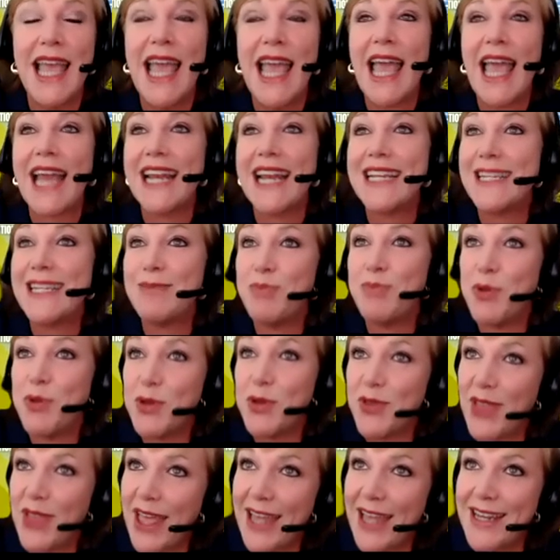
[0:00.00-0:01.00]
And I didn't put
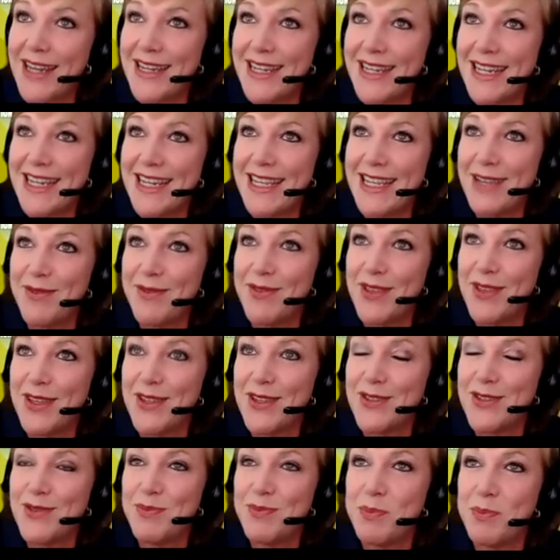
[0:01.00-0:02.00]
that in any of
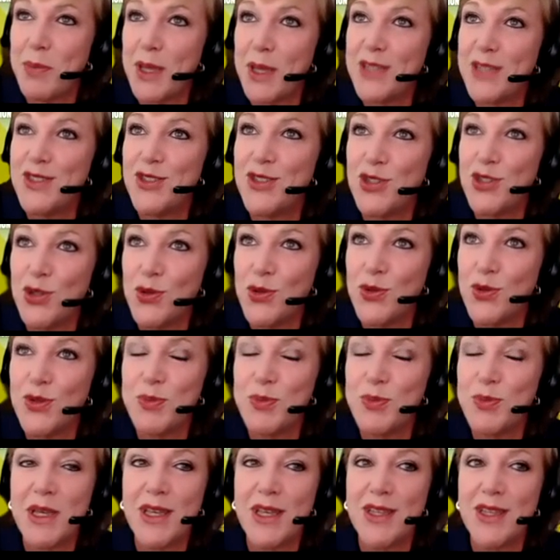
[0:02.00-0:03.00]
the must do's
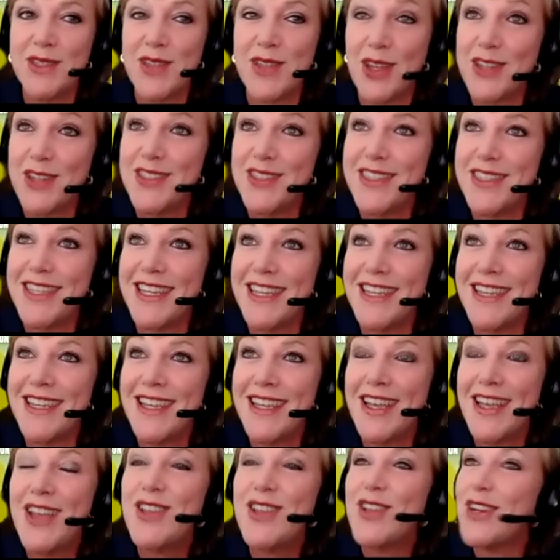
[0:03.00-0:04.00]
because honestly,
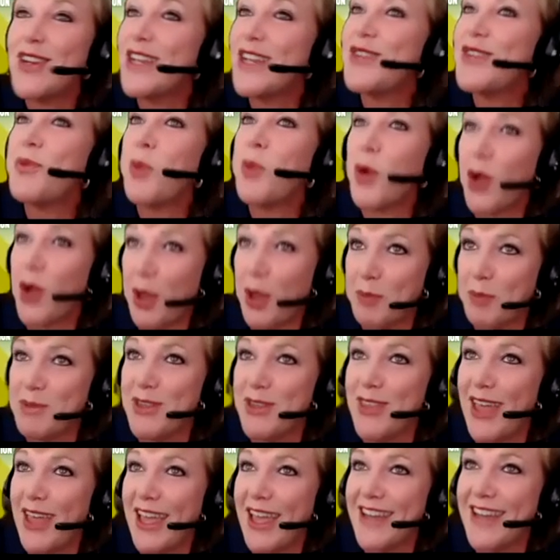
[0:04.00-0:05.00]
you need to work up to
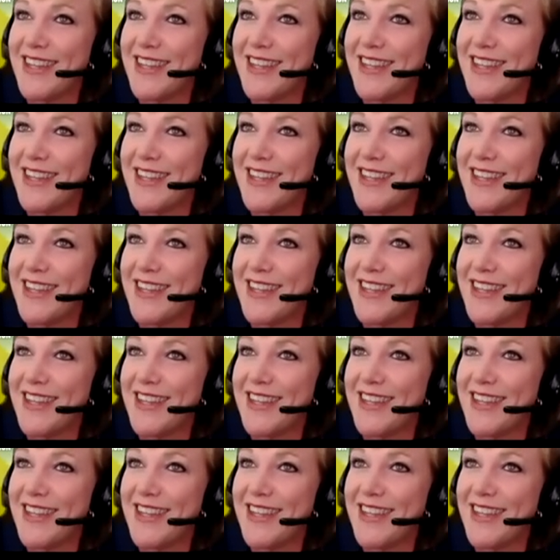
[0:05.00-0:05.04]
that.